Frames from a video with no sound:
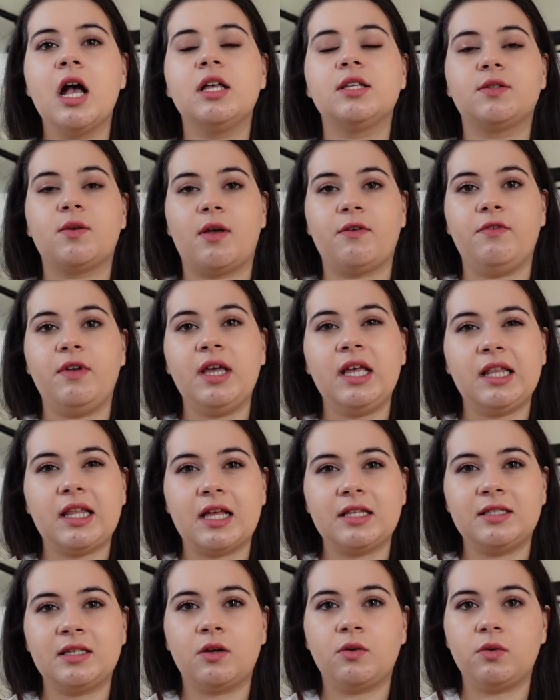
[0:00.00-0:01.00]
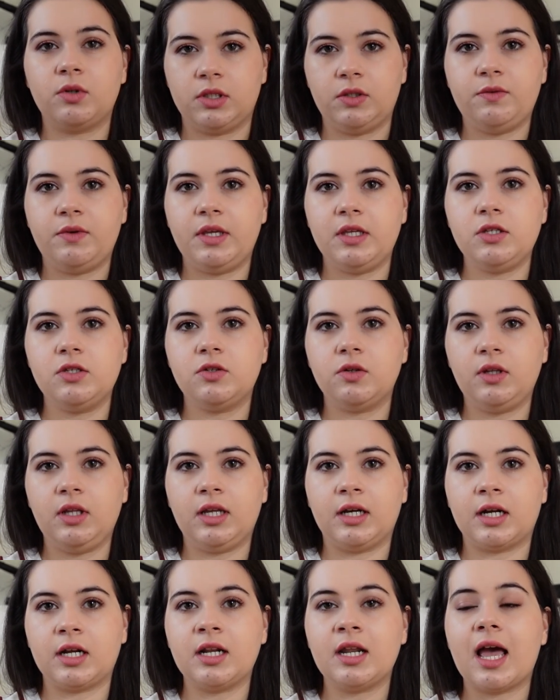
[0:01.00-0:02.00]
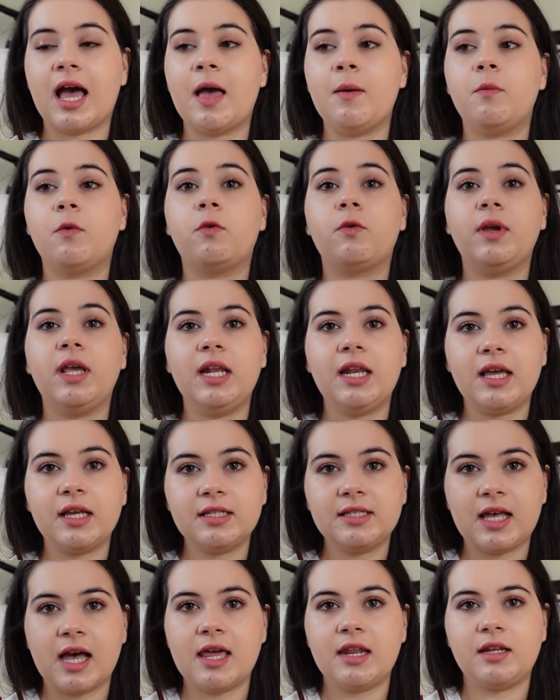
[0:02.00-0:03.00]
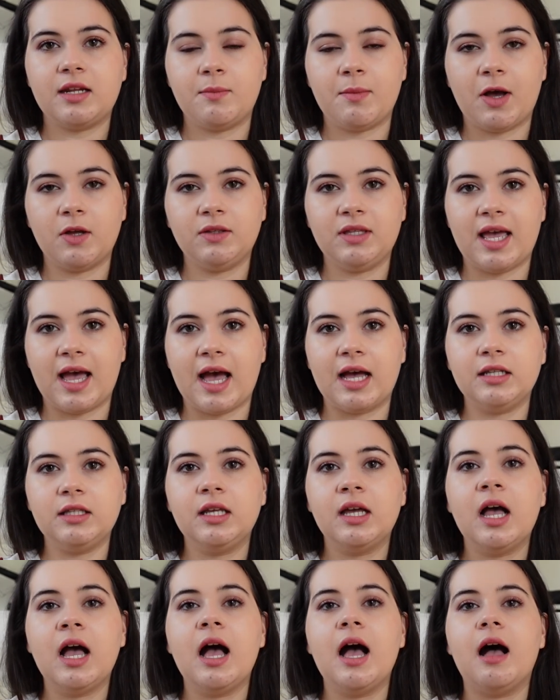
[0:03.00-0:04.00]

So I think that's a good thing to learn. I'm really excited about that.